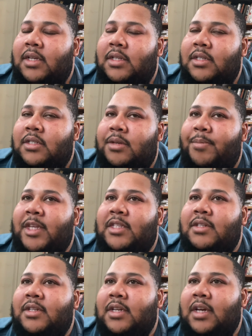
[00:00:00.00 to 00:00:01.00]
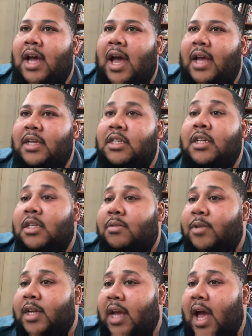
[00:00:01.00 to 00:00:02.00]
she meets with a guy. She gets with
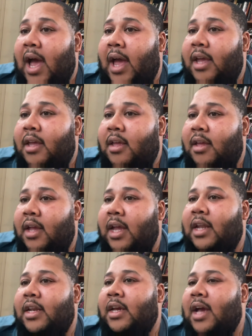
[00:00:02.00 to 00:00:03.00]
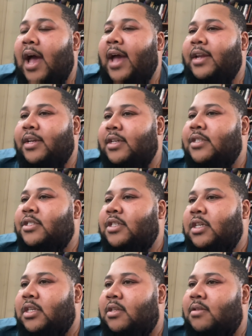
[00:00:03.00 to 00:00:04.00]
a guy, and the guy does
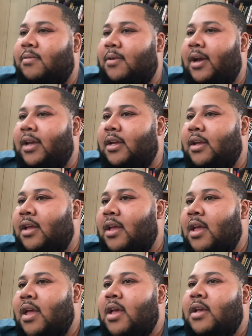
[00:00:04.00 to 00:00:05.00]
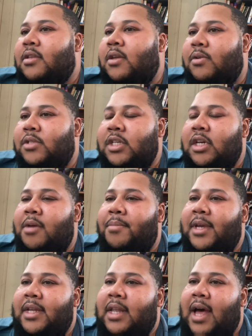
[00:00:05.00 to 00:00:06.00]
cheat, right? So she could
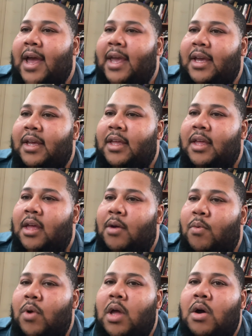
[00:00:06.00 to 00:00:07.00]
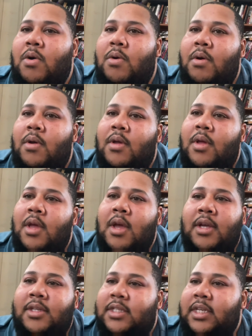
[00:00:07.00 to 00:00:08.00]
be like, well,
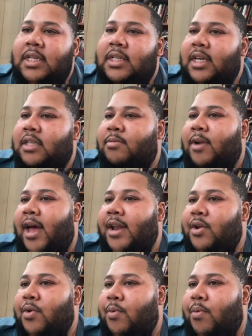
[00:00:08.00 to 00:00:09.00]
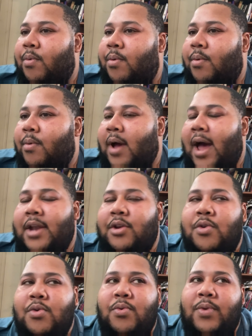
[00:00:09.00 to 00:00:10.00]
see, that's what I knew. I
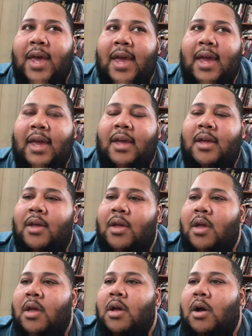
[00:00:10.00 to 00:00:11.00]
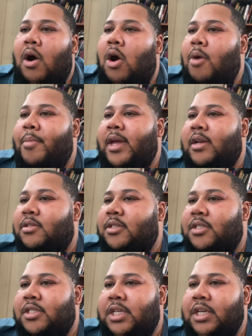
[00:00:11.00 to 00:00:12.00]
knew that all men are
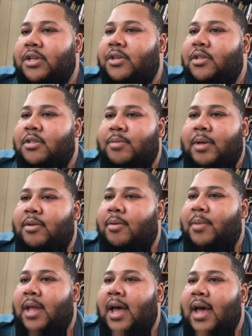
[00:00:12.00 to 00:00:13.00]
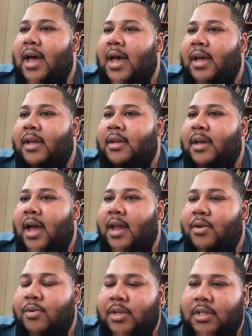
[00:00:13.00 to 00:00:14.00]
just cheaters, blah, blah, blah. I
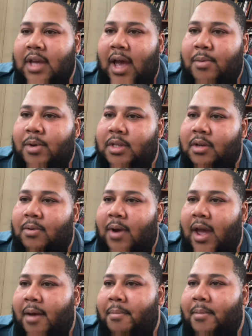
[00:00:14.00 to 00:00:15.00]
knew this guy wasn't crap.